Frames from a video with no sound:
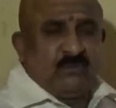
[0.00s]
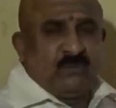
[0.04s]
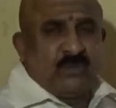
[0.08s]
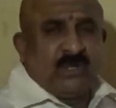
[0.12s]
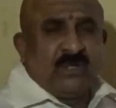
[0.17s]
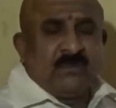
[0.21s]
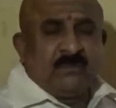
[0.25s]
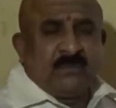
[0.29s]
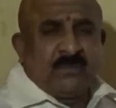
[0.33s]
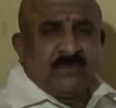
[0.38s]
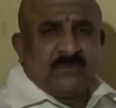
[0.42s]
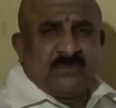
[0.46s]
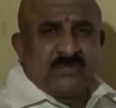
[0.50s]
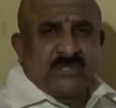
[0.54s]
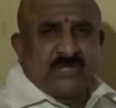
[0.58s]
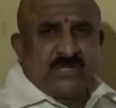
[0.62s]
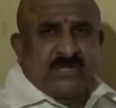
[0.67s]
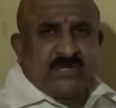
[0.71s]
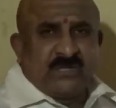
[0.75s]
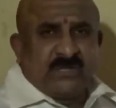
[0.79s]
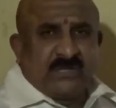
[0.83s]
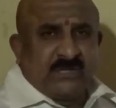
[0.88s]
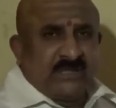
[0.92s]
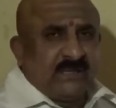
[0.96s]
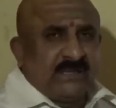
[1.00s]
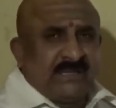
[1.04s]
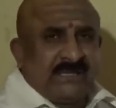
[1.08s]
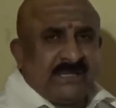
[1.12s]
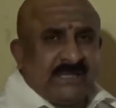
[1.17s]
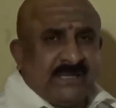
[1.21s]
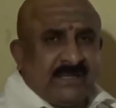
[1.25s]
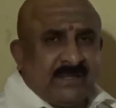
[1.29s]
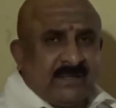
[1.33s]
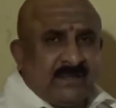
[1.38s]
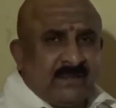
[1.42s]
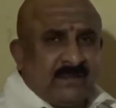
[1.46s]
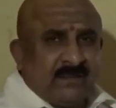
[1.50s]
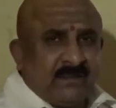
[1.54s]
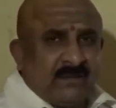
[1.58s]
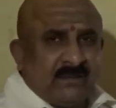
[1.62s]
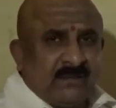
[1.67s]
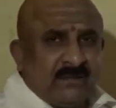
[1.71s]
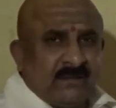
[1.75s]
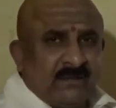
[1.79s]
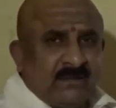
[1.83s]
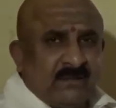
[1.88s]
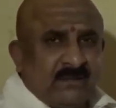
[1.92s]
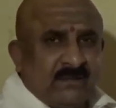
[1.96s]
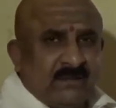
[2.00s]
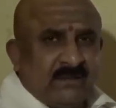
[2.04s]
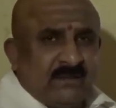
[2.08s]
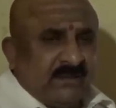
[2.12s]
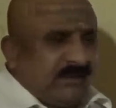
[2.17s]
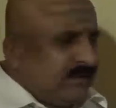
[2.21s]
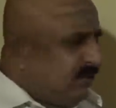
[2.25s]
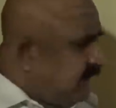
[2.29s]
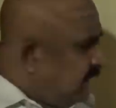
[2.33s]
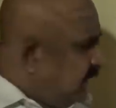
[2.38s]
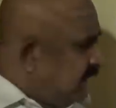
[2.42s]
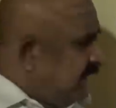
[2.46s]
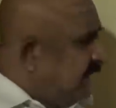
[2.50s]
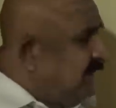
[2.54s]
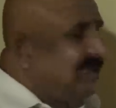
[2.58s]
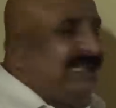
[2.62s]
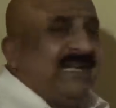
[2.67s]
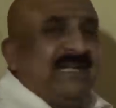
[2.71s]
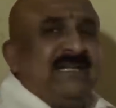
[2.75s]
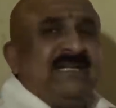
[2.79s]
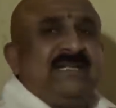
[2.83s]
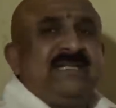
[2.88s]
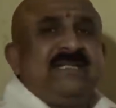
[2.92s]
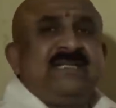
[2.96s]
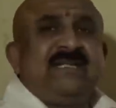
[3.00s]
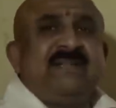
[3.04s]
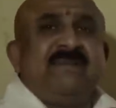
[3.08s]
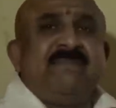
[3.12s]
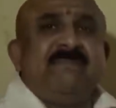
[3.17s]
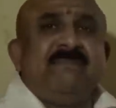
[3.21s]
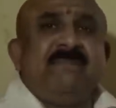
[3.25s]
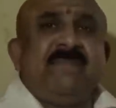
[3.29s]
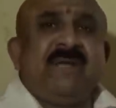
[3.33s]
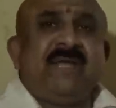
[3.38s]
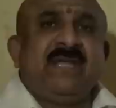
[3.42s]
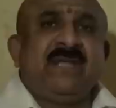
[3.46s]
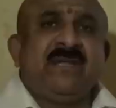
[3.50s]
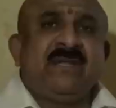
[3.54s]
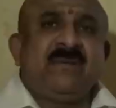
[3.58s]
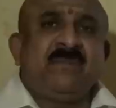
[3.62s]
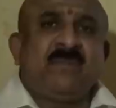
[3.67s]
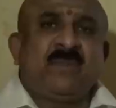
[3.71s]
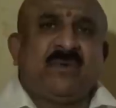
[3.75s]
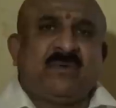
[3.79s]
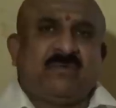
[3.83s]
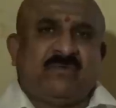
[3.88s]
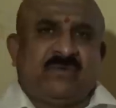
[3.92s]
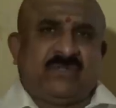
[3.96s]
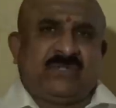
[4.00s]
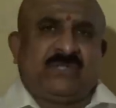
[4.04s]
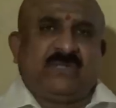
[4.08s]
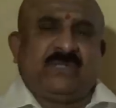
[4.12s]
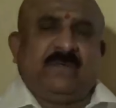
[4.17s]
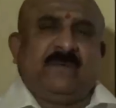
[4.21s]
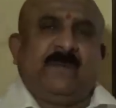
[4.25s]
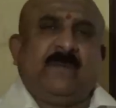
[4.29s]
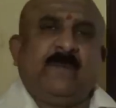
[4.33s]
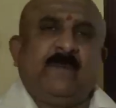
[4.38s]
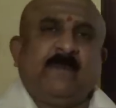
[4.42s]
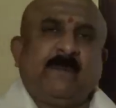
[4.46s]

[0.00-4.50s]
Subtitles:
in one profession till the end. That is the main profession.